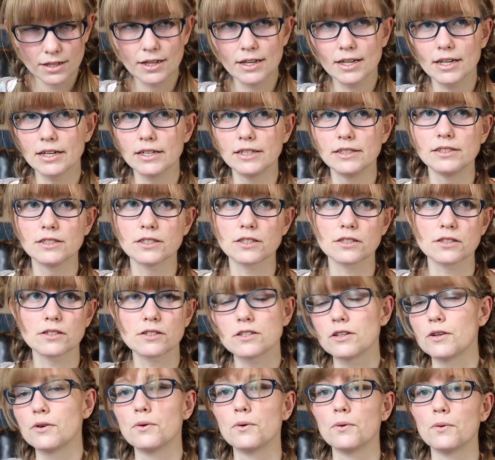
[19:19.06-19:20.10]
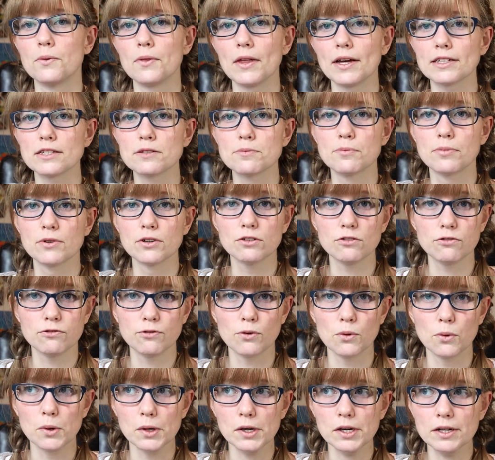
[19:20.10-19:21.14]
And so that's book
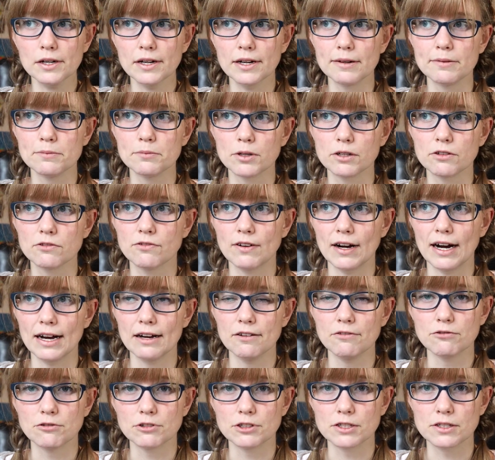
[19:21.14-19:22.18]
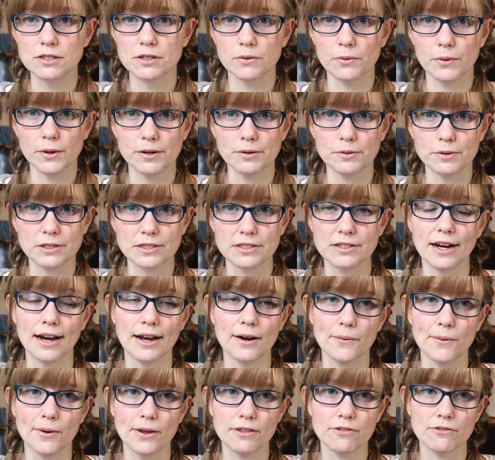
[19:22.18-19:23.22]
4, and book 5 was the one it was
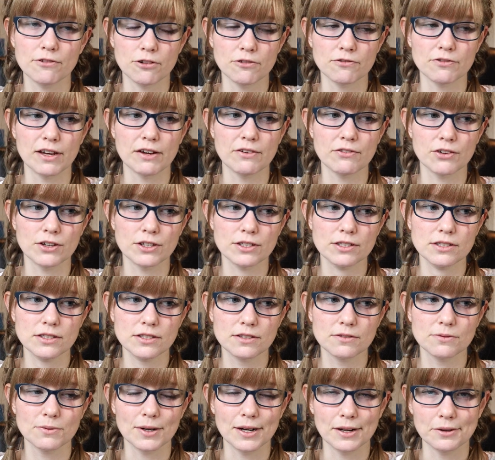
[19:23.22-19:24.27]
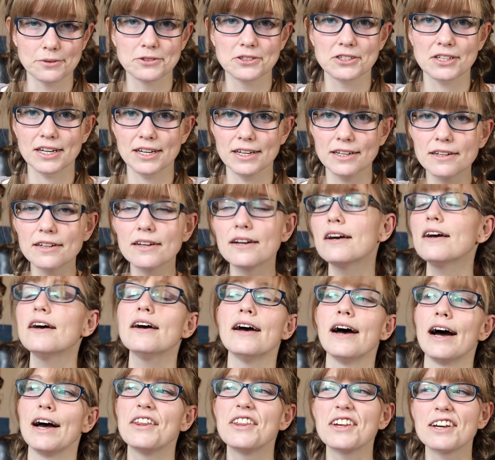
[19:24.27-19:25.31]
tied with for favorites when I was a kid.
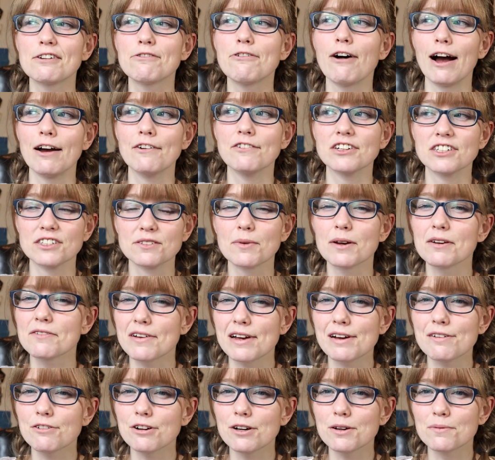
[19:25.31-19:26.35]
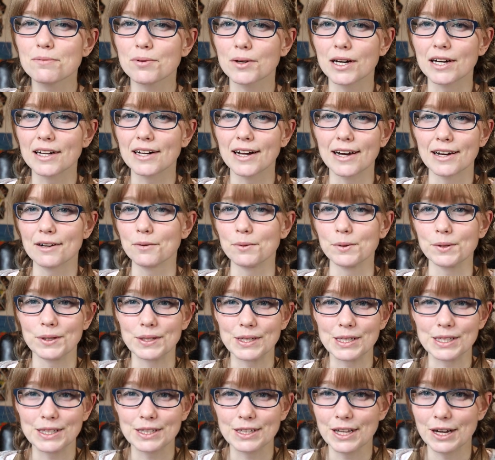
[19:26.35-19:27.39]
I think 5 is my favorite, but I
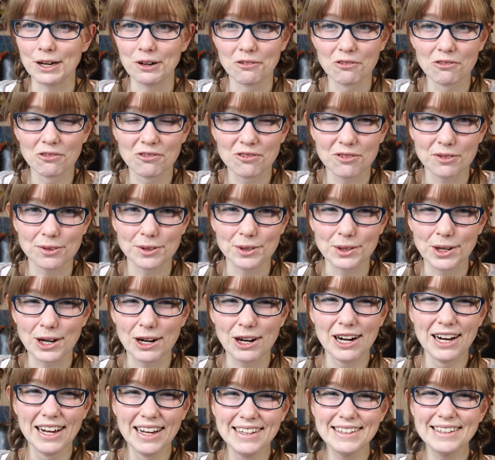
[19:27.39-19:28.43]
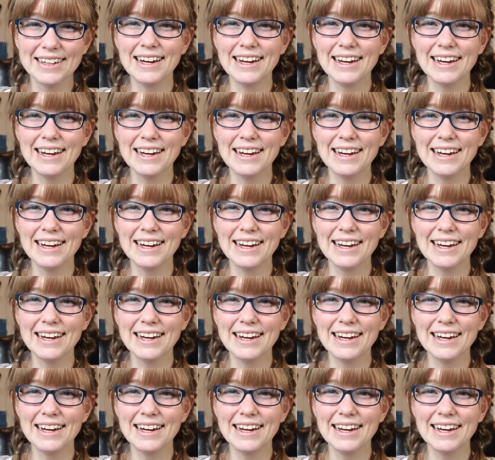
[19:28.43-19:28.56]
really love 4